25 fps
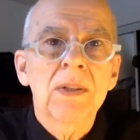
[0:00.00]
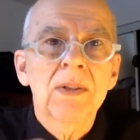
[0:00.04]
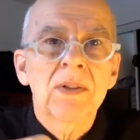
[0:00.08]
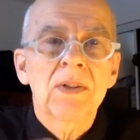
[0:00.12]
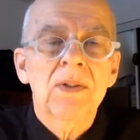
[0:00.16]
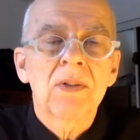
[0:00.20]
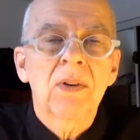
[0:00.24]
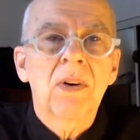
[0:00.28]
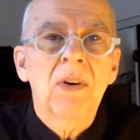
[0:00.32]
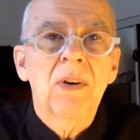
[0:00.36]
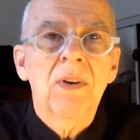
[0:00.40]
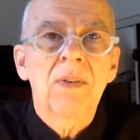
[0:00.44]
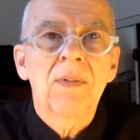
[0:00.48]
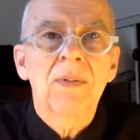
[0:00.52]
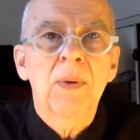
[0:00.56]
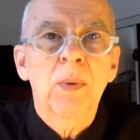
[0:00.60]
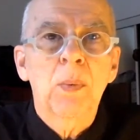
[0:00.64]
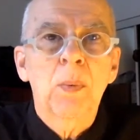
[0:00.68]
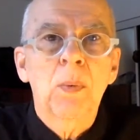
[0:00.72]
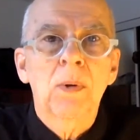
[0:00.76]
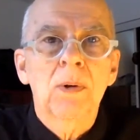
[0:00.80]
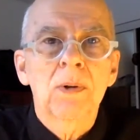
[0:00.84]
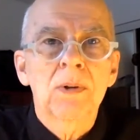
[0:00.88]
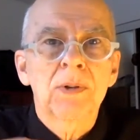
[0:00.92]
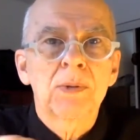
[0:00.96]
solve the
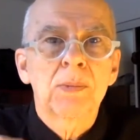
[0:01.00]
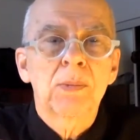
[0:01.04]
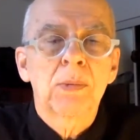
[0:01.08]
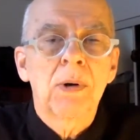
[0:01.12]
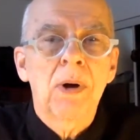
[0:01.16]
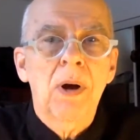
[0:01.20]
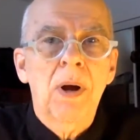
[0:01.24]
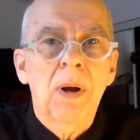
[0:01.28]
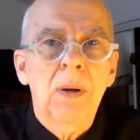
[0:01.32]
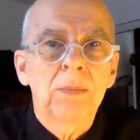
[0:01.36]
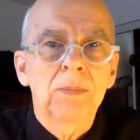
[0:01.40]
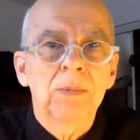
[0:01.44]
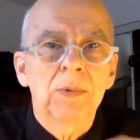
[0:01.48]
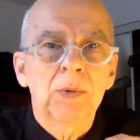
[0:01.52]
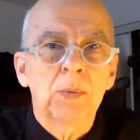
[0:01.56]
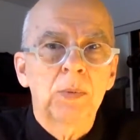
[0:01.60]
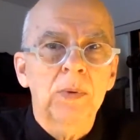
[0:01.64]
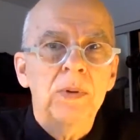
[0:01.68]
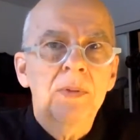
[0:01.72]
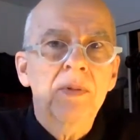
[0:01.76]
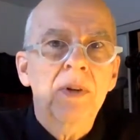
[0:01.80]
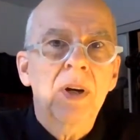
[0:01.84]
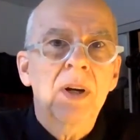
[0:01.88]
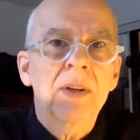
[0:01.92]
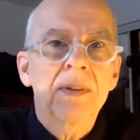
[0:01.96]
world's problems.
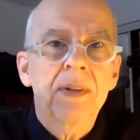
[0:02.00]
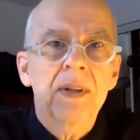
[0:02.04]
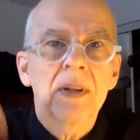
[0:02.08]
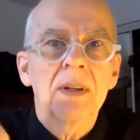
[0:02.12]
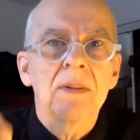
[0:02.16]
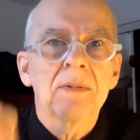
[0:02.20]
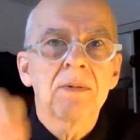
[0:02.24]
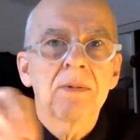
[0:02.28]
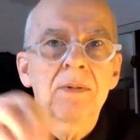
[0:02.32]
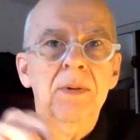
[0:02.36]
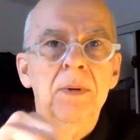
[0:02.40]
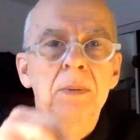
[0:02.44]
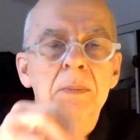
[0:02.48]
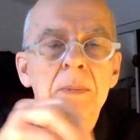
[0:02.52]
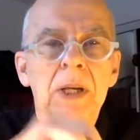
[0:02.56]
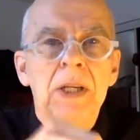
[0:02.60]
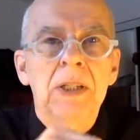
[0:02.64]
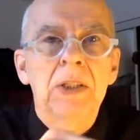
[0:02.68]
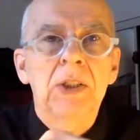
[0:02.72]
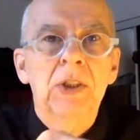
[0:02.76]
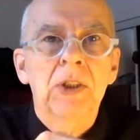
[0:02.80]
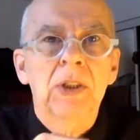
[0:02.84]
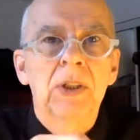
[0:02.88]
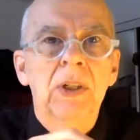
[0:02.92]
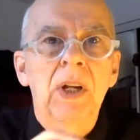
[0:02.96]
We've got the
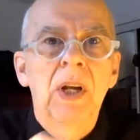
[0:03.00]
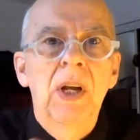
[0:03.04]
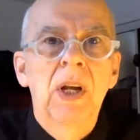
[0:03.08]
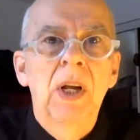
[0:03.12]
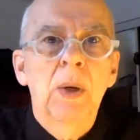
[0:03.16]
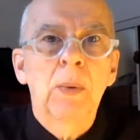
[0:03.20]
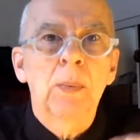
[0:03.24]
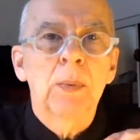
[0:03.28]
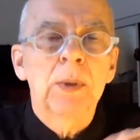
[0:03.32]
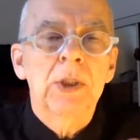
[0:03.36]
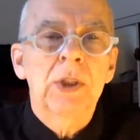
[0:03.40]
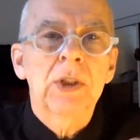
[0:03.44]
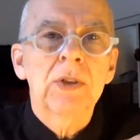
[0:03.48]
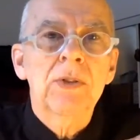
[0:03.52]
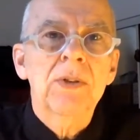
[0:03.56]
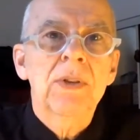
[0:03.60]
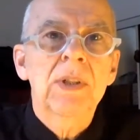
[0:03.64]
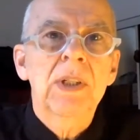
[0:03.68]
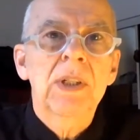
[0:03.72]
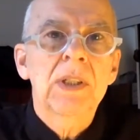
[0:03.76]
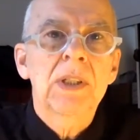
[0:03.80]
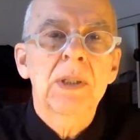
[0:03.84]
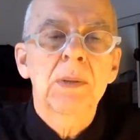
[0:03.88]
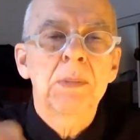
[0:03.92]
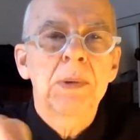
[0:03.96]
information. We just
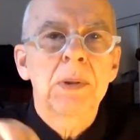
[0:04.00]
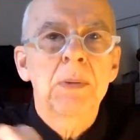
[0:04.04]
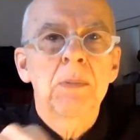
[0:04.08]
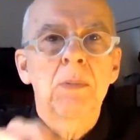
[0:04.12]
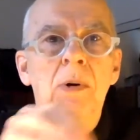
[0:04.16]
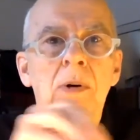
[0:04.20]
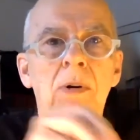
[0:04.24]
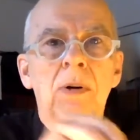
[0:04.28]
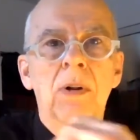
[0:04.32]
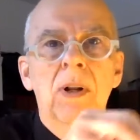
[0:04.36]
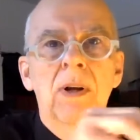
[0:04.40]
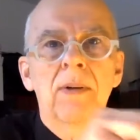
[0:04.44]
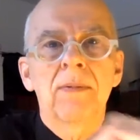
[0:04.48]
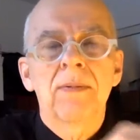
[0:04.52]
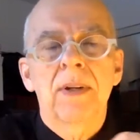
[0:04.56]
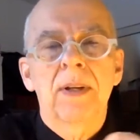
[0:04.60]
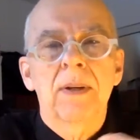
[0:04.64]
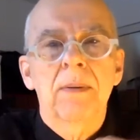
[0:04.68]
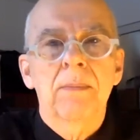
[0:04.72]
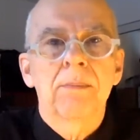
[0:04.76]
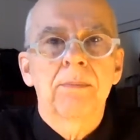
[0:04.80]
need to be more loving.